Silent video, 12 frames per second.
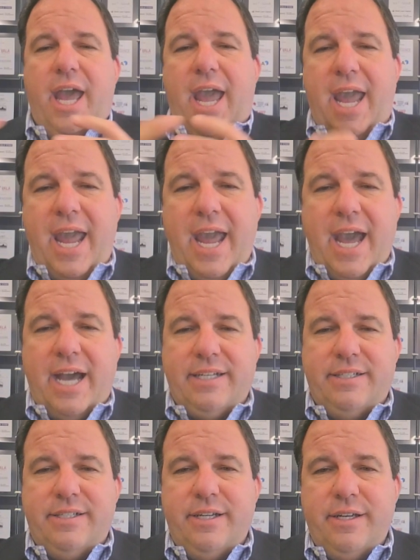
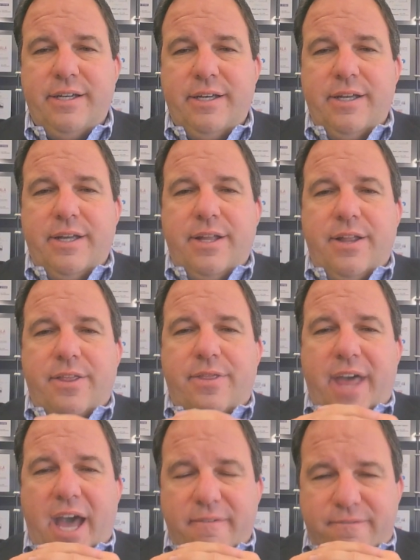and
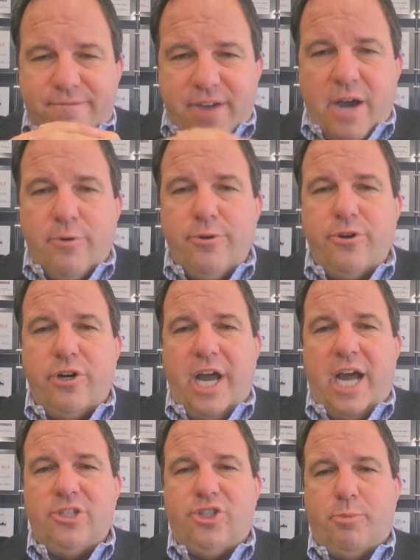that founder and
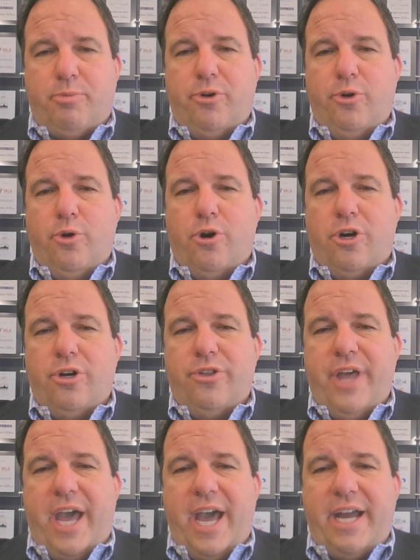entrepreneur
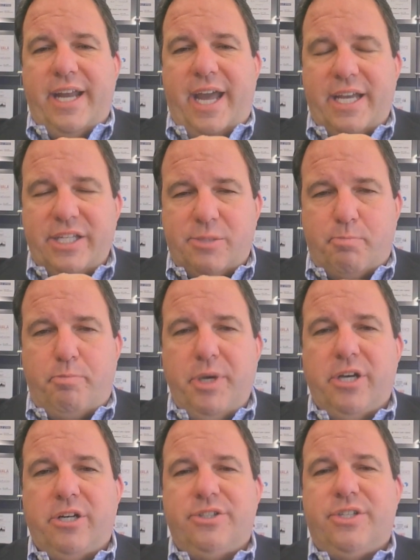that has
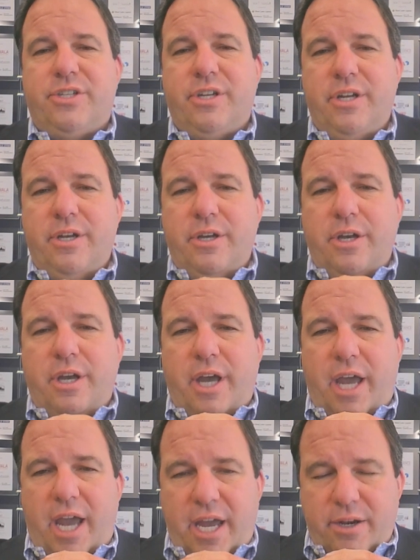built
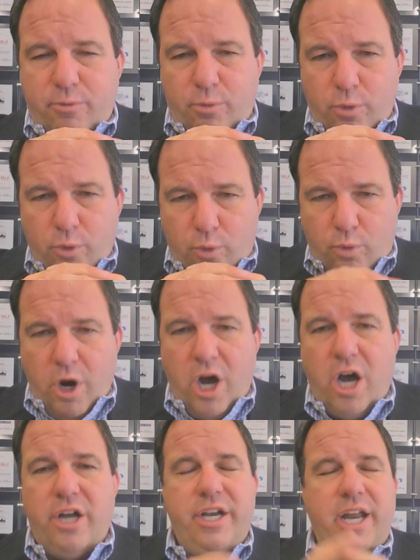and
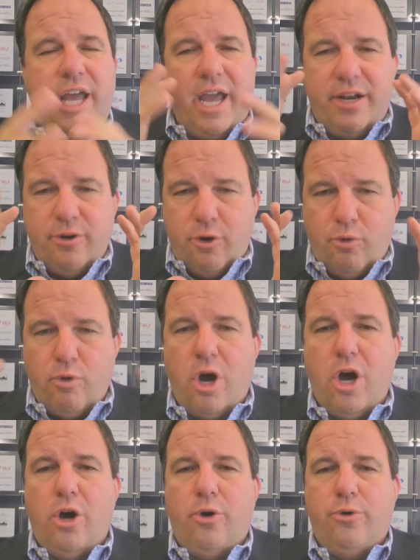run and
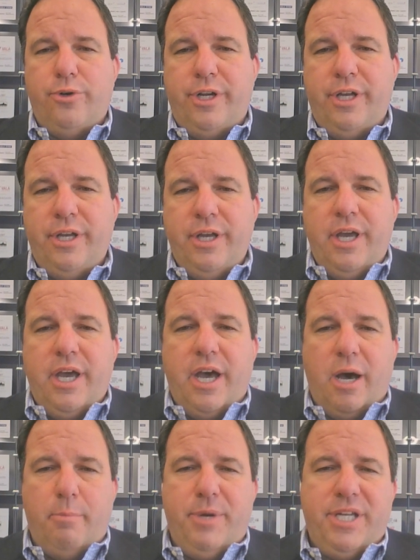grown
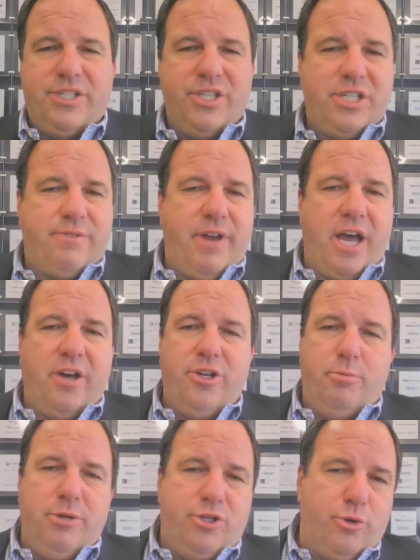a business
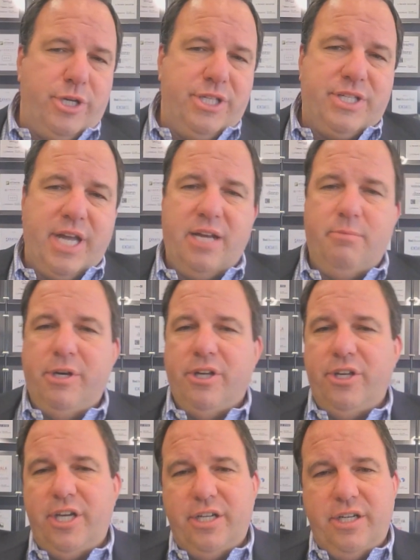valued between 10
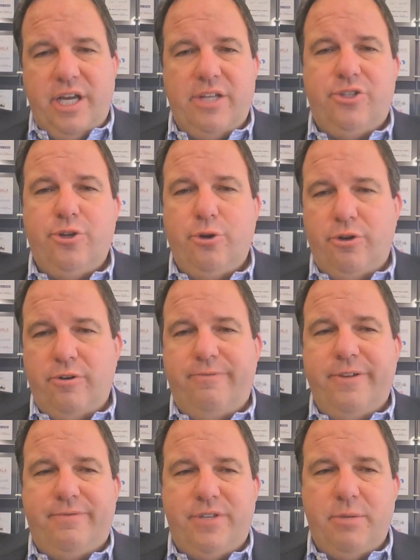million and
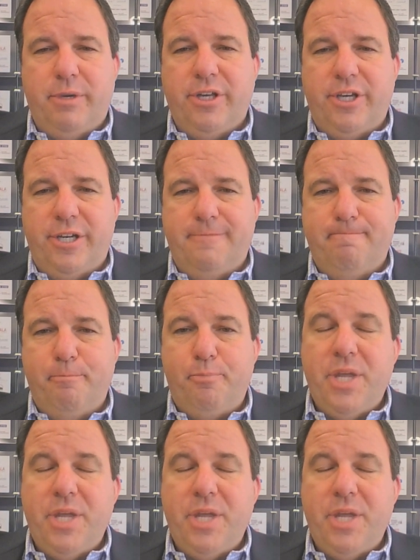250 million.